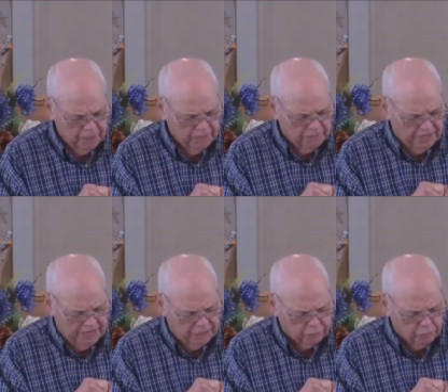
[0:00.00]
that
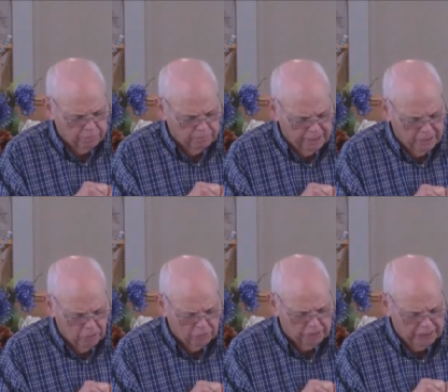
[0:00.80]
hath
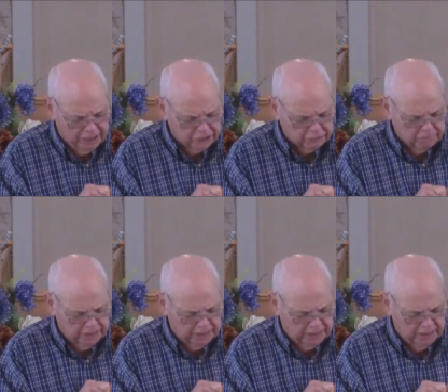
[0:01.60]
rebelled against
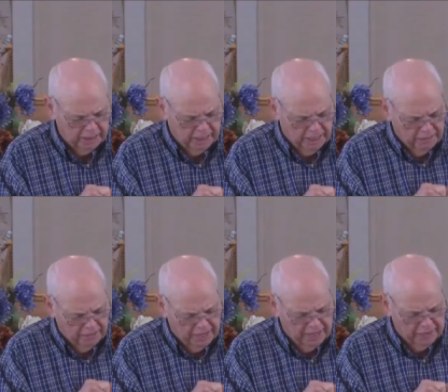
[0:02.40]
me.
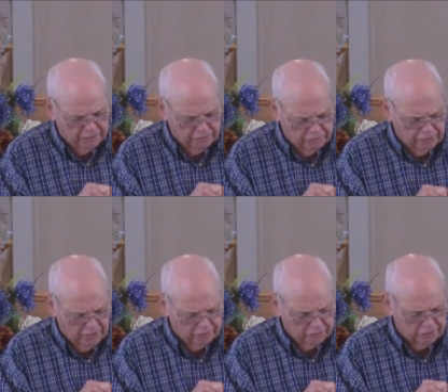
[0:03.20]
They and their
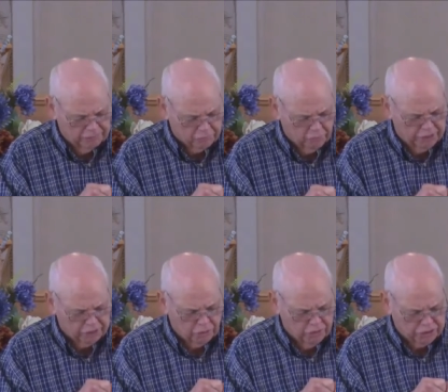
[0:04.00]
fathers have
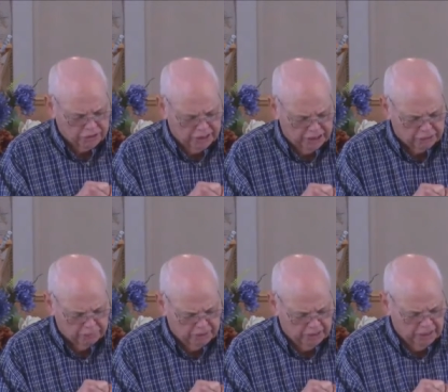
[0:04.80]
transgressed against
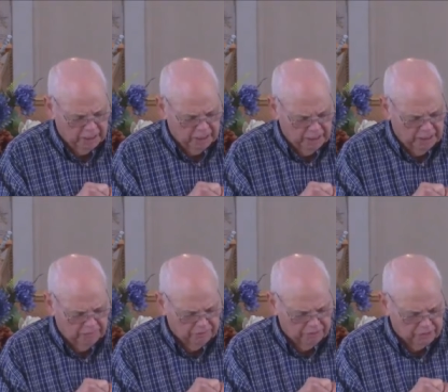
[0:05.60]
me,
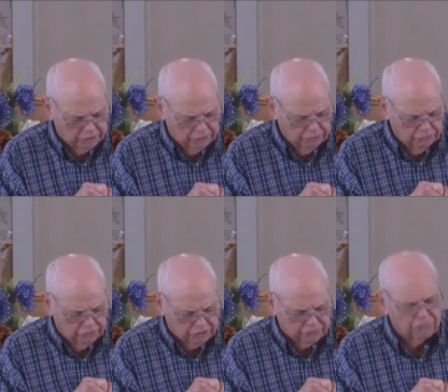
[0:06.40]
even unto
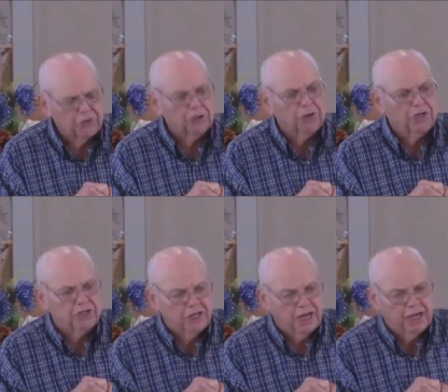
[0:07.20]
this very
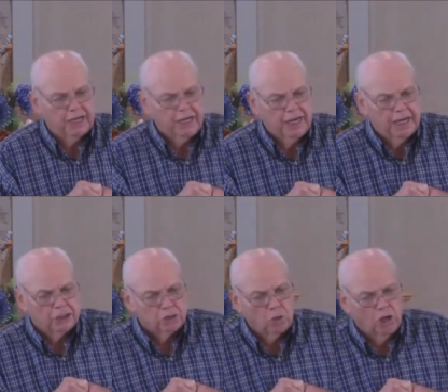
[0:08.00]
day. And
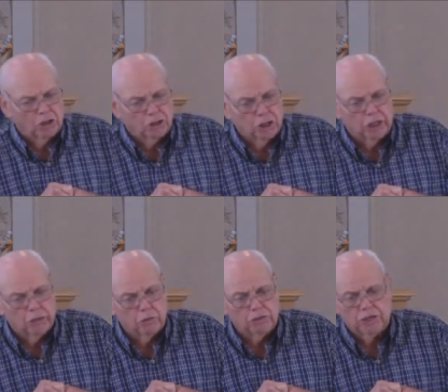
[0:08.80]
so
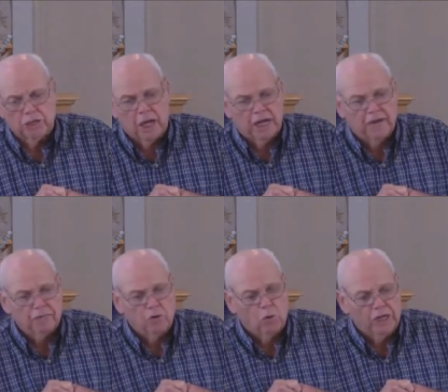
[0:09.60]
Ezekiel did not have
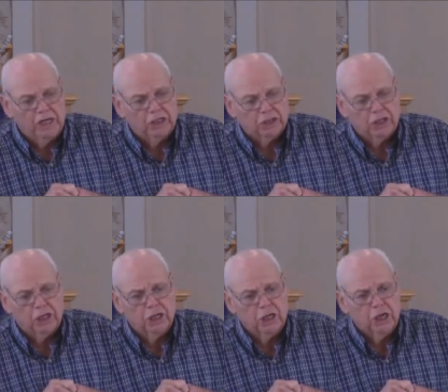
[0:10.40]
no
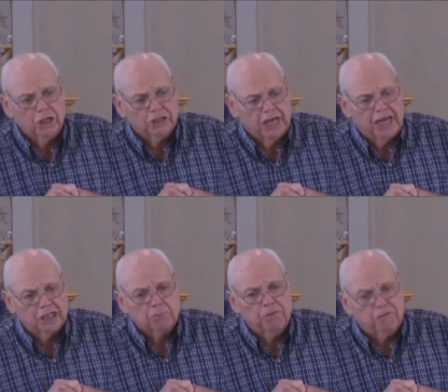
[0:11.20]
easy
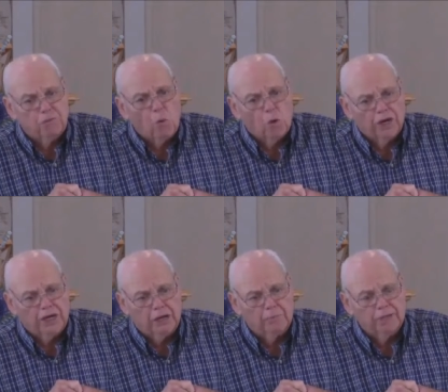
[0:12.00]
task before
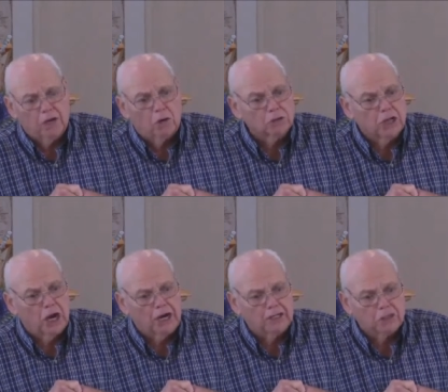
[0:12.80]
him, because
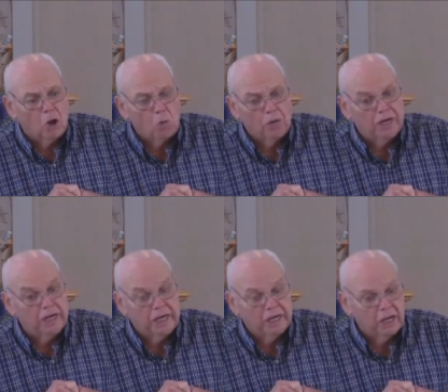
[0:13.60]
God has
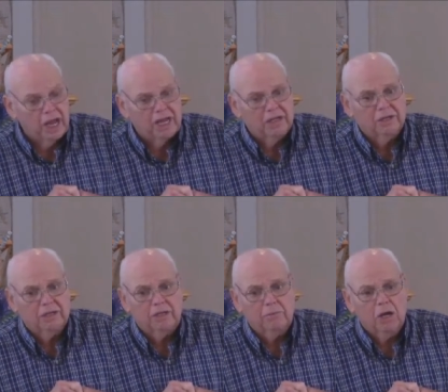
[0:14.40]
already enlightened him